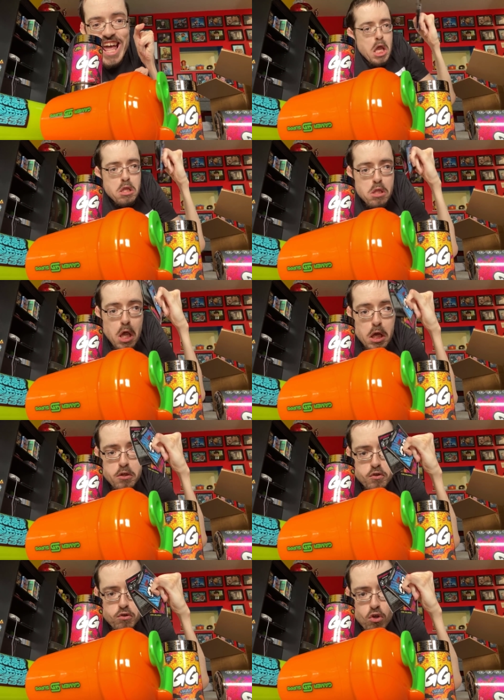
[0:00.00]
and
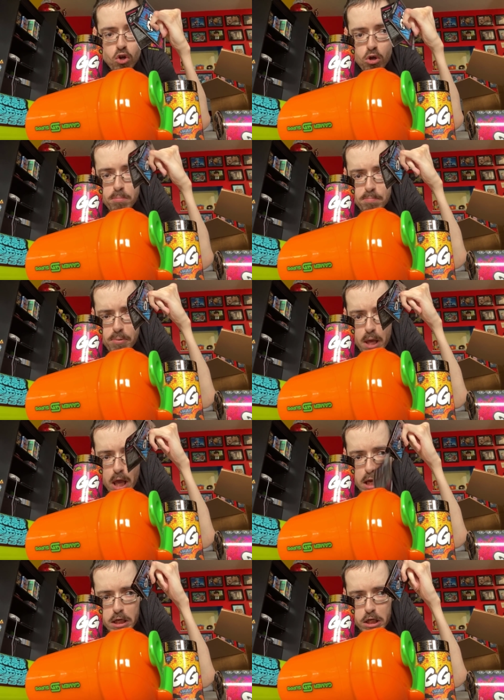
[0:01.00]
nice little
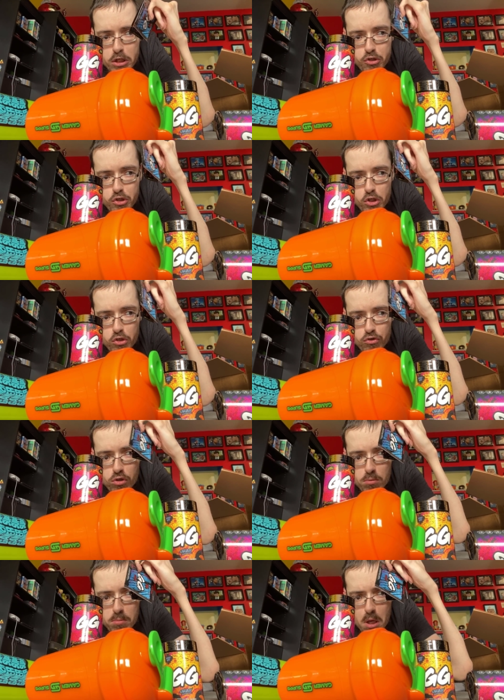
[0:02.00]
packages
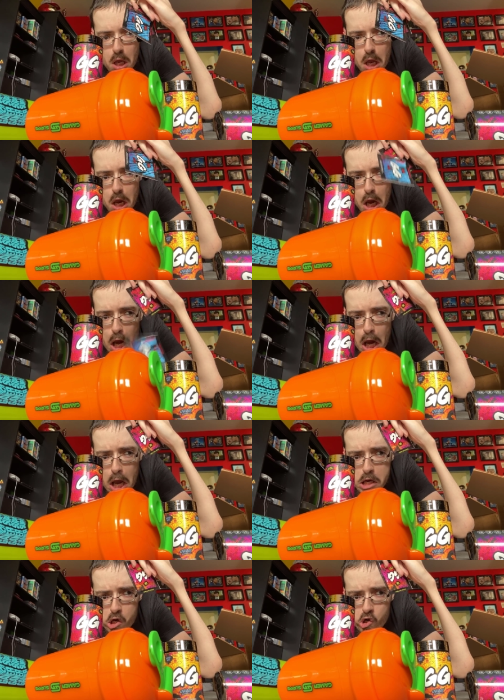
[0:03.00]
of
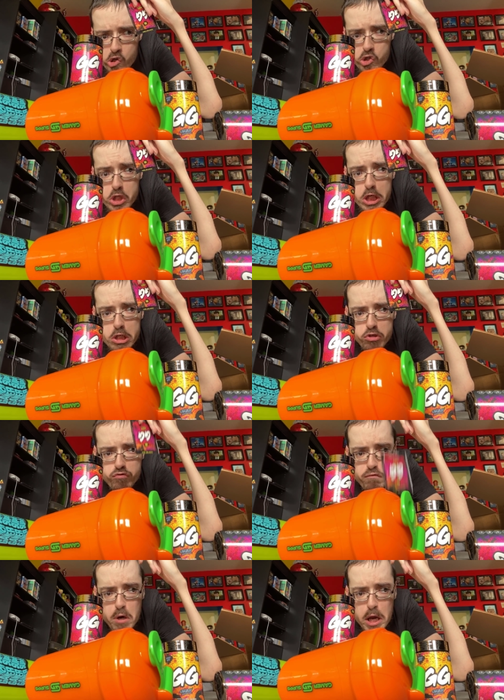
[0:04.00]
energy
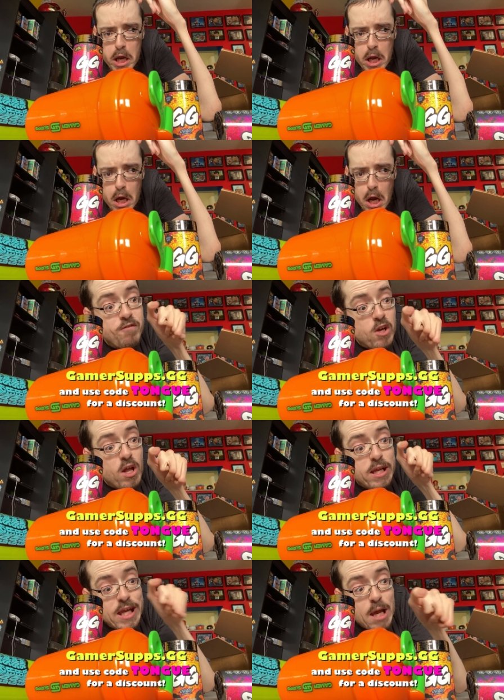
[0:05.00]
drink. If you
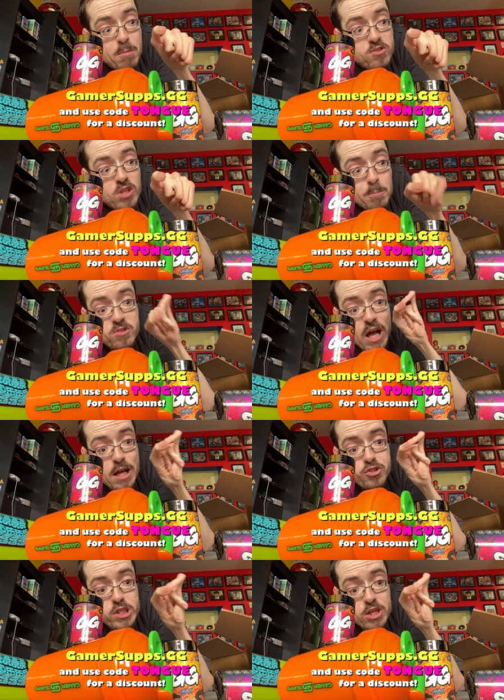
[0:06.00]
go to
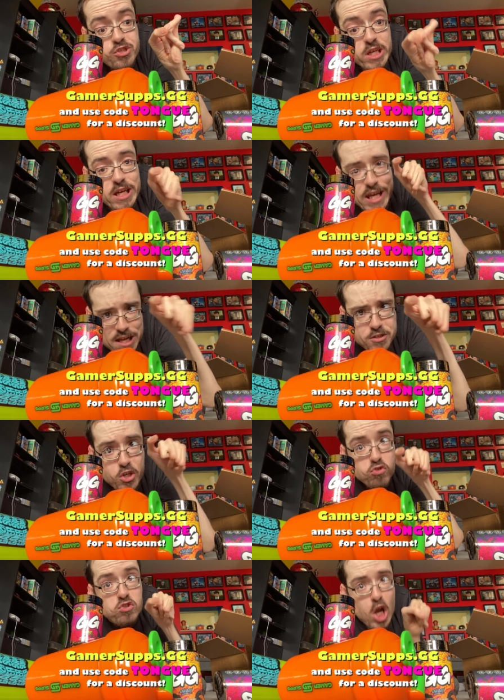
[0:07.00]
gamersupps.gg and
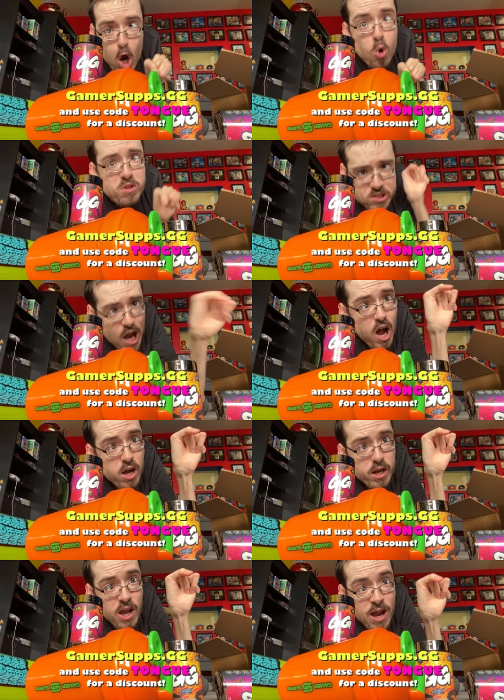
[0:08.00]
use code
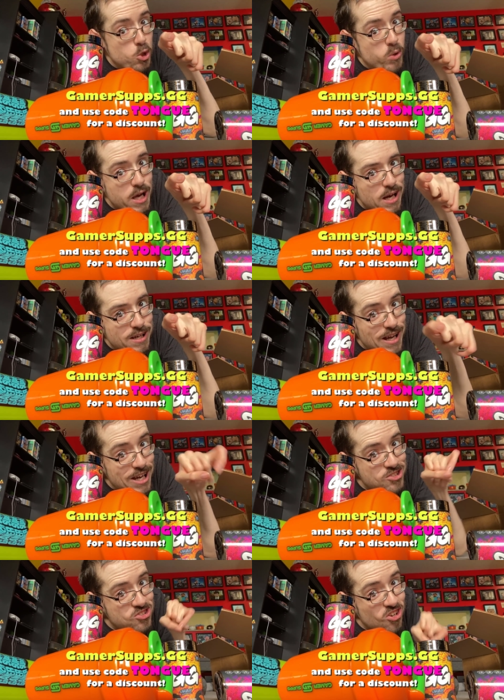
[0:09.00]
TONGUE, you get a
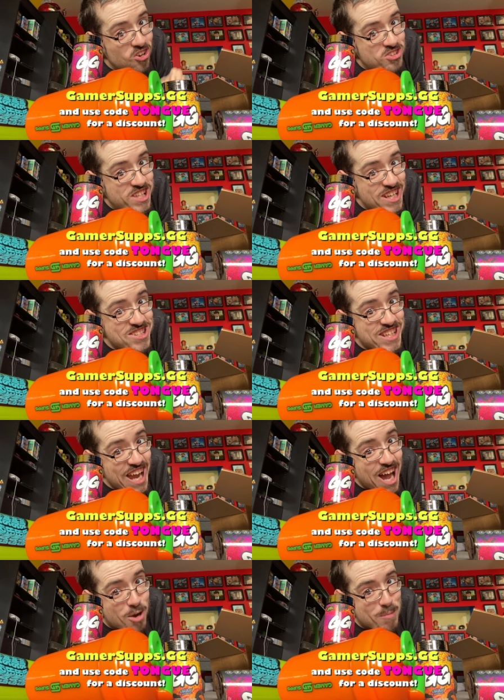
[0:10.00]
nice little
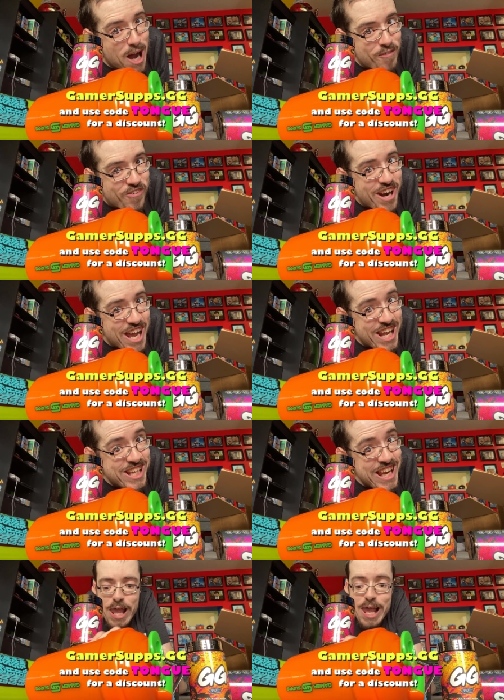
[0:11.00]
discount, my
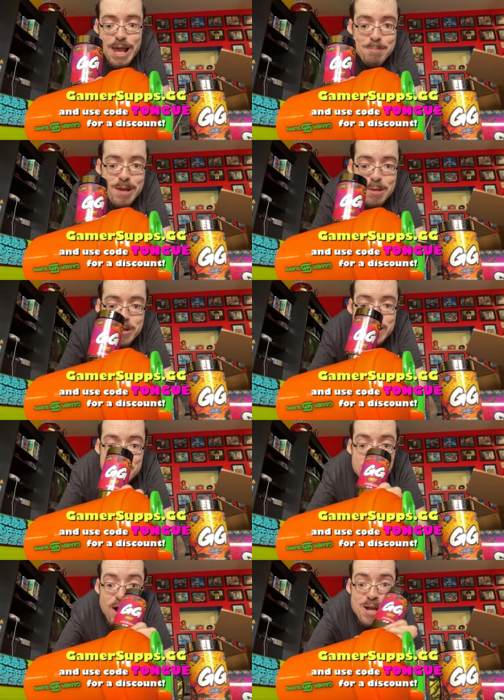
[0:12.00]
friend. And maybe you
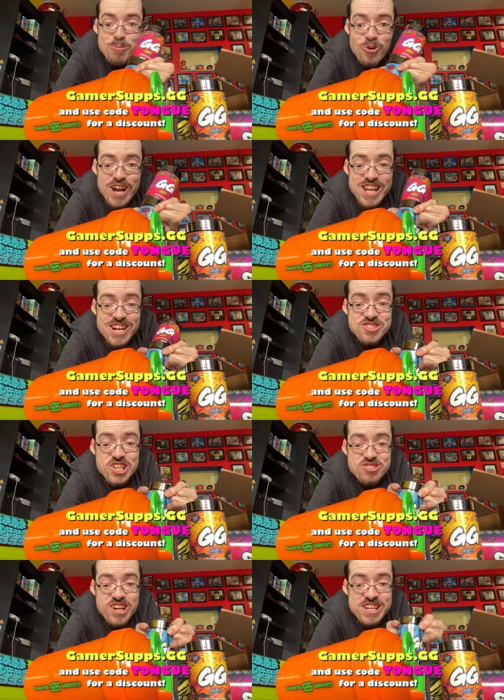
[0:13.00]
can buy more
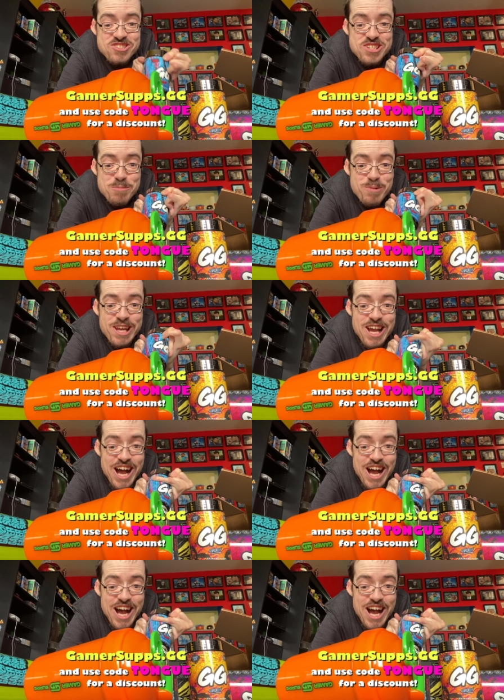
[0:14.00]
energy drinks than me,